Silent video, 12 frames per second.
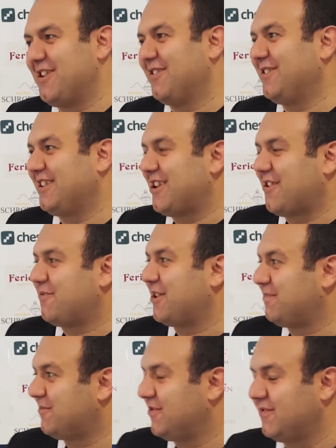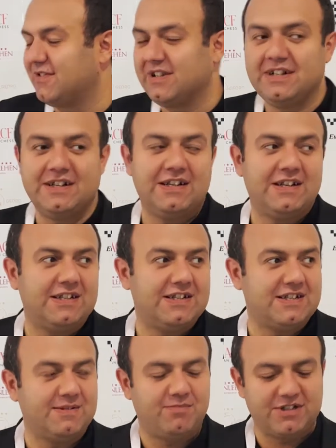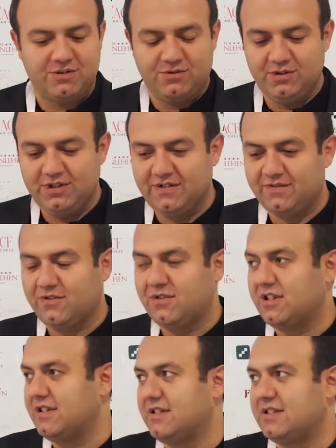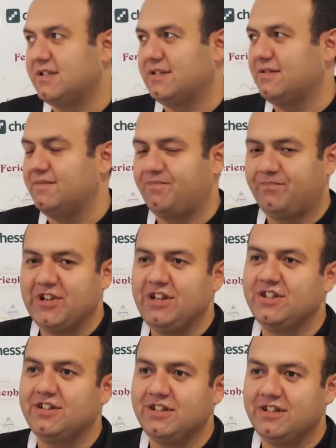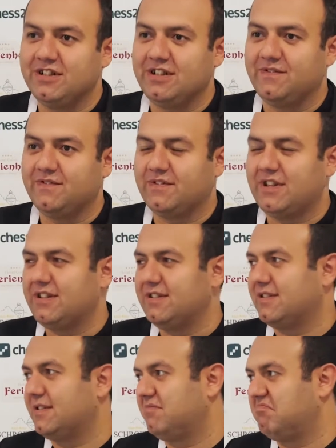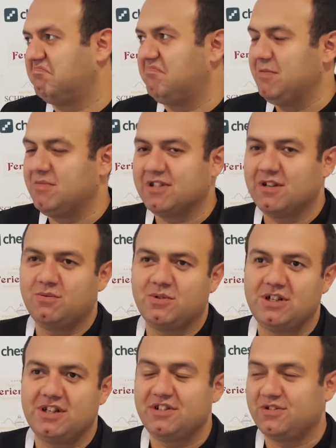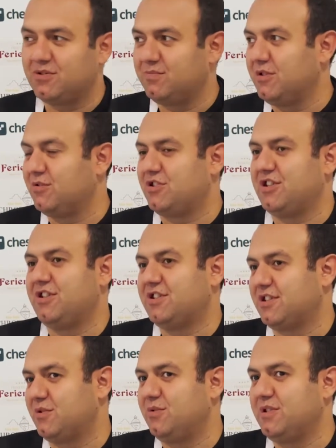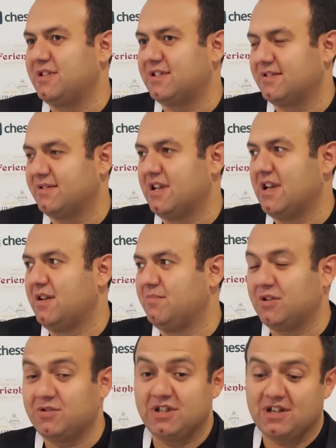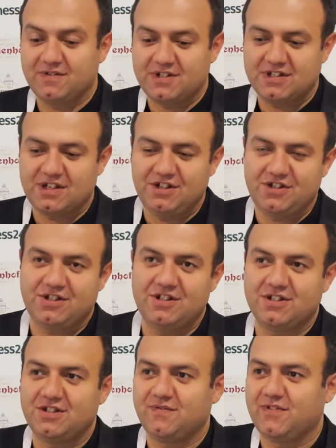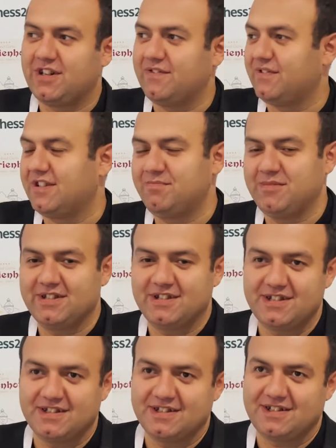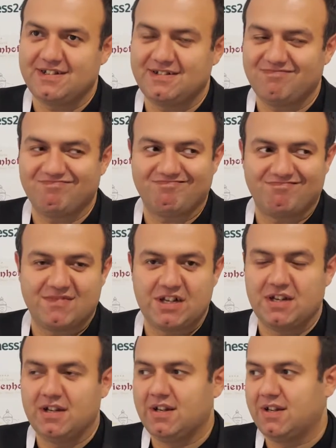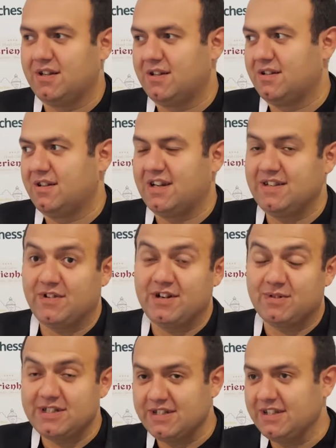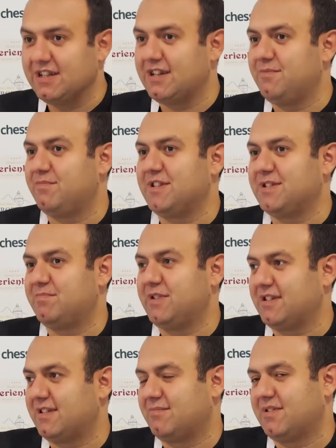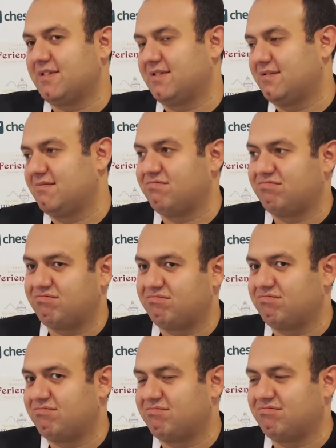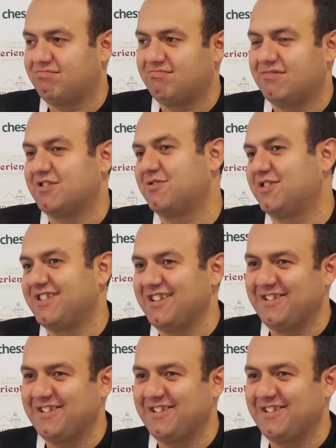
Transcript: I only know one move. But queen d4, uh, engine didn't give. And maybe some way I should be not change the queens because he has this h6, g5. I miss this. Um, I, I was thinking I was better, but, but okay.